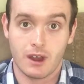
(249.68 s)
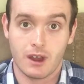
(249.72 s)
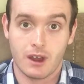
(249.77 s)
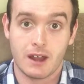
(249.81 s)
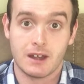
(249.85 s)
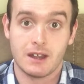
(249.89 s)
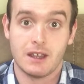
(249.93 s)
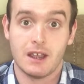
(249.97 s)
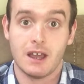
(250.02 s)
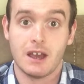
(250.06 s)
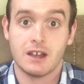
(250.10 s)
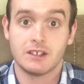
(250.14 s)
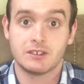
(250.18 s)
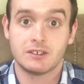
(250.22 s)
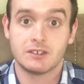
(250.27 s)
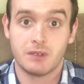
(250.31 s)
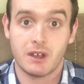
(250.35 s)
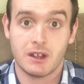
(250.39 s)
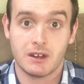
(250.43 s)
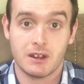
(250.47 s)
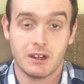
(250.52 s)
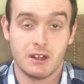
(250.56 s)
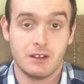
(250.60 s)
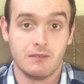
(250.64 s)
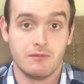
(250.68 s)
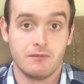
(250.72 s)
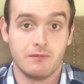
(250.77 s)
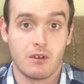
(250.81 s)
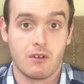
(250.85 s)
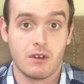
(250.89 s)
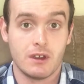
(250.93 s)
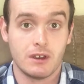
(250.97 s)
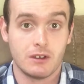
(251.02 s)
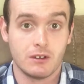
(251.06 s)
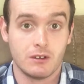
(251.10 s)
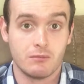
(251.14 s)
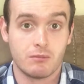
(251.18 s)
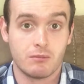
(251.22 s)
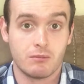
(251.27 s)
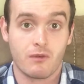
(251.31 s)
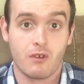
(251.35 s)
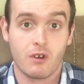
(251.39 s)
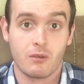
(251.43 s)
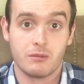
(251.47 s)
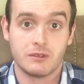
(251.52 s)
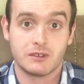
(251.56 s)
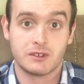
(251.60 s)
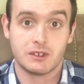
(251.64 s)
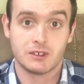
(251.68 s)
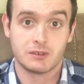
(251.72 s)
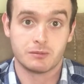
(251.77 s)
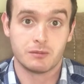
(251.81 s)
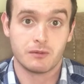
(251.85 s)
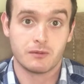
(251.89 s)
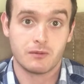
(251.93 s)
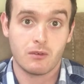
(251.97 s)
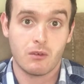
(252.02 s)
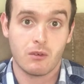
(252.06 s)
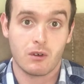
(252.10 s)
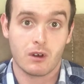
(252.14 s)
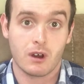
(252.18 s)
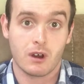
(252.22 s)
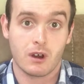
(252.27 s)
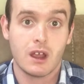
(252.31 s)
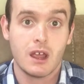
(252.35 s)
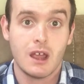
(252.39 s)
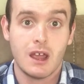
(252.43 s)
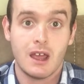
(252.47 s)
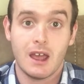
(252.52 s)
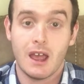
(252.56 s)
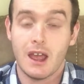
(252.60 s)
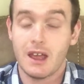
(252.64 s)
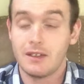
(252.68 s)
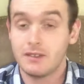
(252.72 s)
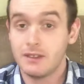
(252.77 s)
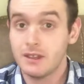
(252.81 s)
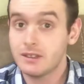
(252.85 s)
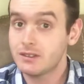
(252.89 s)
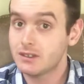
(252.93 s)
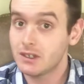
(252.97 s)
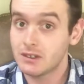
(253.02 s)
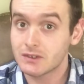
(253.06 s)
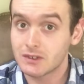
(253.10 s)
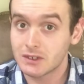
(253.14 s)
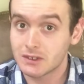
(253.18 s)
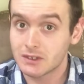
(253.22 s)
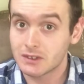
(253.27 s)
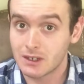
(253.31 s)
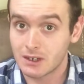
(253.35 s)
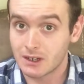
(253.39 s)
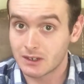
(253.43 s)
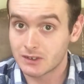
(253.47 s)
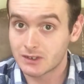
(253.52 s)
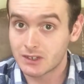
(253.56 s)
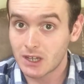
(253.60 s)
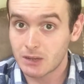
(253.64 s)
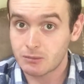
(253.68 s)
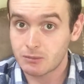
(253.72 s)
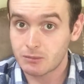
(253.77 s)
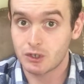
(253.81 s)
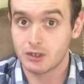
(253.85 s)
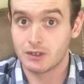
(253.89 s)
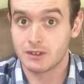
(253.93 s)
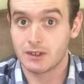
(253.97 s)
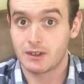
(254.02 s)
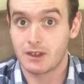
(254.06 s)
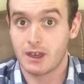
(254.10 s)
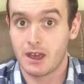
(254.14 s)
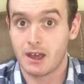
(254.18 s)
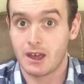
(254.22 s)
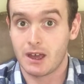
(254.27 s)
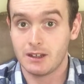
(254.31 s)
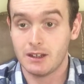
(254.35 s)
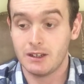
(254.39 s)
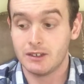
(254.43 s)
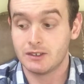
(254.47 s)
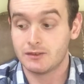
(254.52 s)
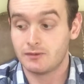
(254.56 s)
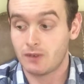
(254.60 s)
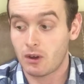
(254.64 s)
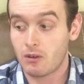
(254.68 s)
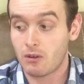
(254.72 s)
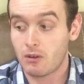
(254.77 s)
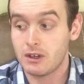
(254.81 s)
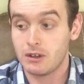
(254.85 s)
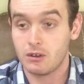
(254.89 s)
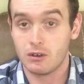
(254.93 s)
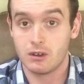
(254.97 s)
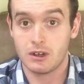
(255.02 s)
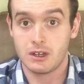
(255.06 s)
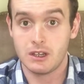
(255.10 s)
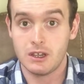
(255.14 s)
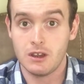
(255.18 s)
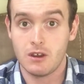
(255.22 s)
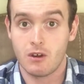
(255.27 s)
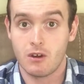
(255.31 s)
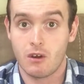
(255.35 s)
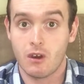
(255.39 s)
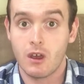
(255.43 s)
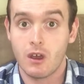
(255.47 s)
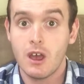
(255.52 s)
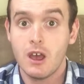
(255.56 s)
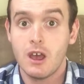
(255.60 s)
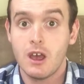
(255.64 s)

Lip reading: and he has been in very good performances before, and this isn't an exception to that. He's very good here.